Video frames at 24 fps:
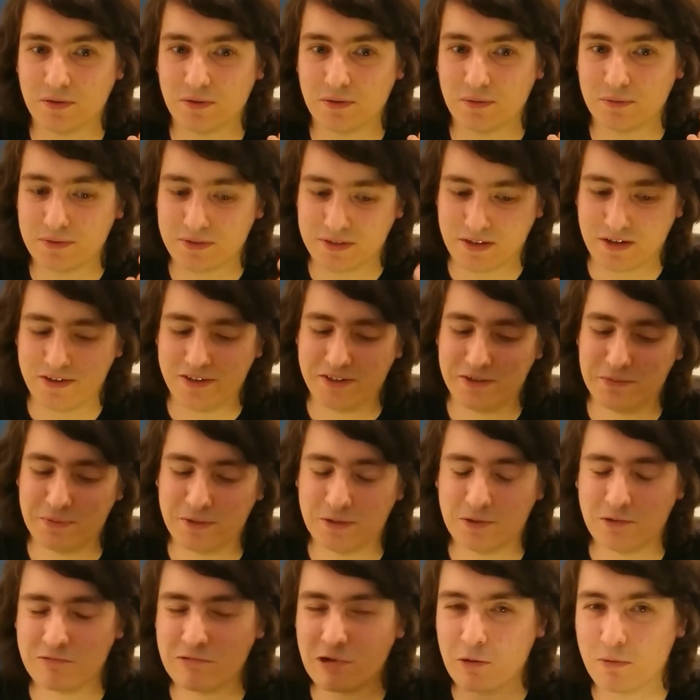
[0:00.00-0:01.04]
We kind of built
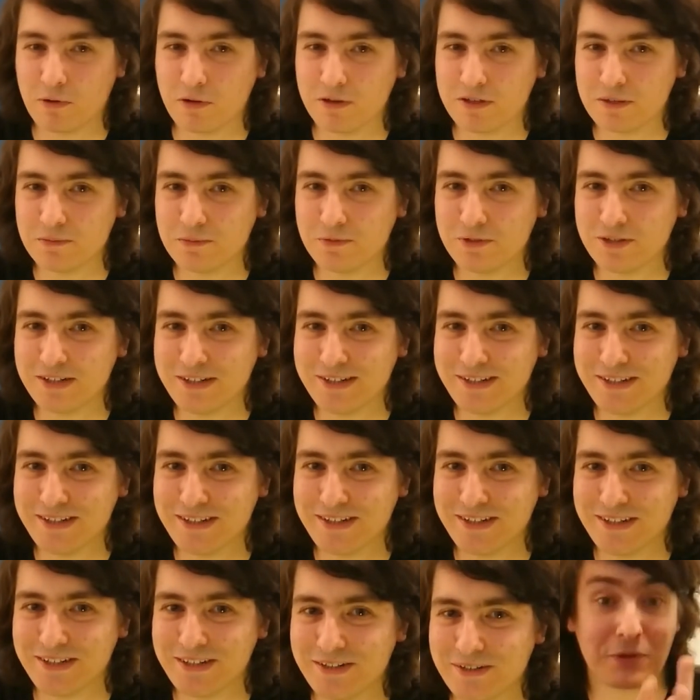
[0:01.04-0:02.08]
a robot, didn't we?
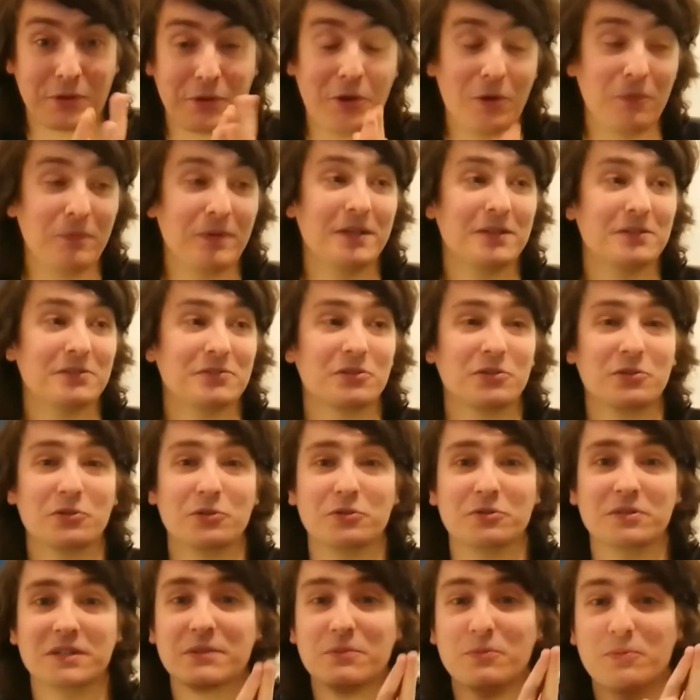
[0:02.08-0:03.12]
Coming
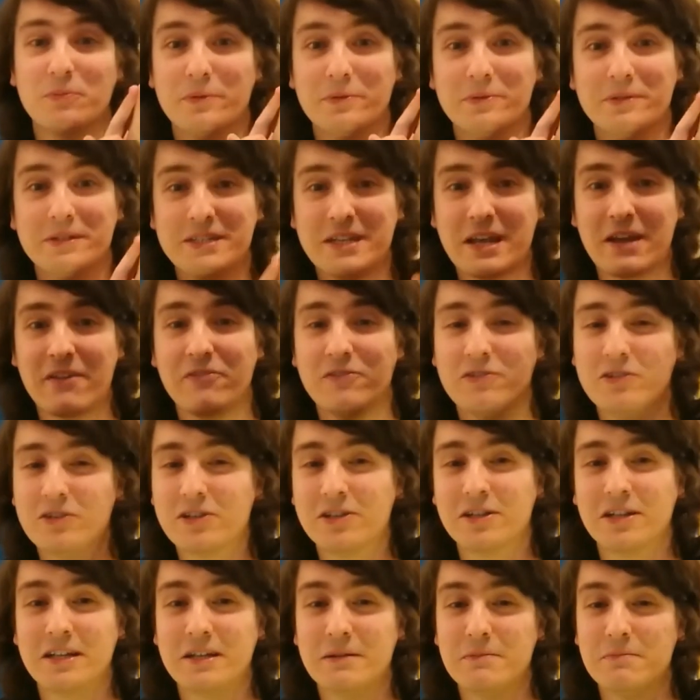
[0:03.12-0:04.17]
soon will
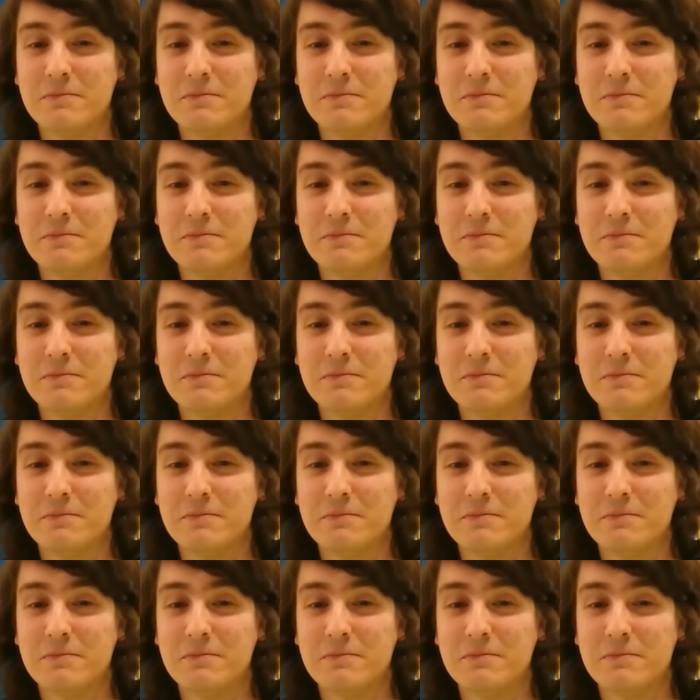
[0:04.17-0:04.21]
definitely